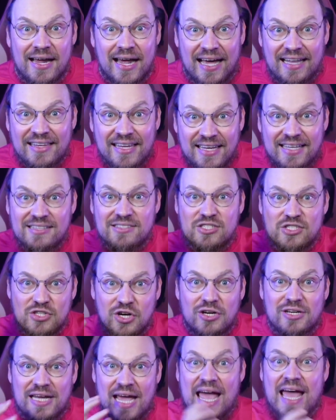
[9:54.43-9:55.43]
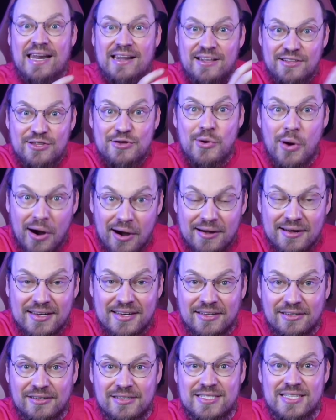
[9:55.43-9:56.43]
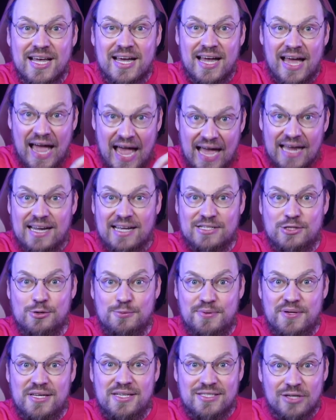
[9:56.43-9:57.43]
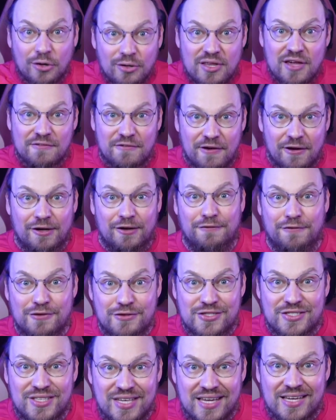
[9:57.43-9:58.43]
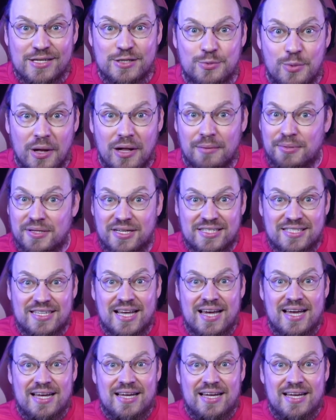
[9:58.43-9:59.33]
and they can start adding new articles and SOPs on their very first day as well, because